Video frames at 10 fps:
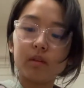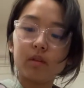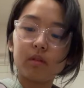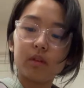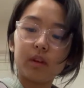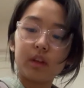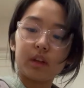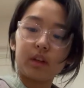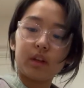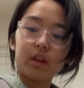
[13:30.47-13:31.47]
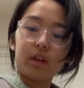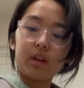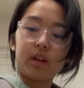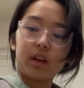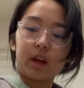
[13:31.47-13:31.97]
over here.
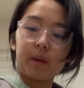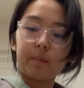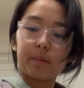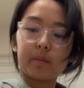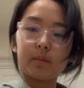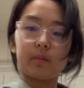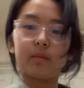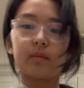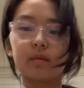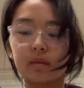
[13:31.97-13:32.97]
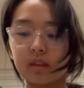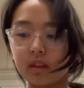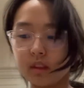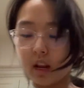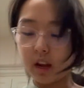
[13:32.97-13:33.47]
Okay.
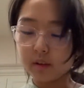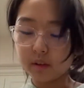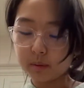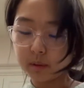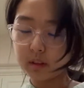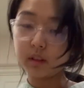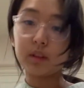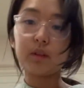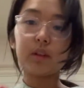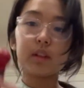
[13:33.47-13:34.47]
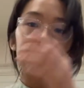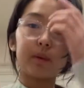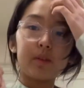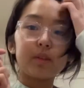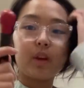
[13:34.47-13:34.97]
Now what I'm going to do is I'm
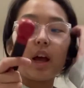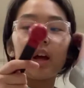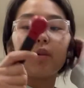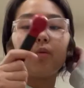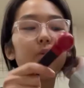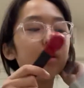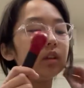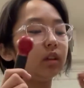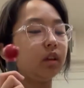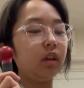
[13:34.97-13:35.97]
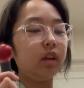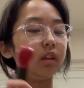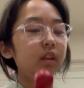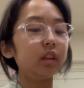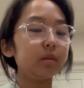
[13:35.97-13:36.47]
going to add 1
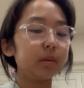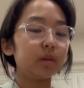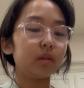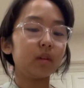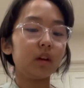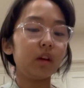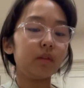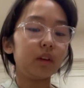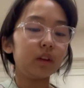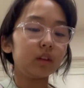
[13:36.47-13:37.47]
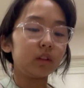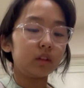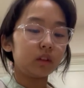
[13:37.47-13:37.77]
teaspoon of each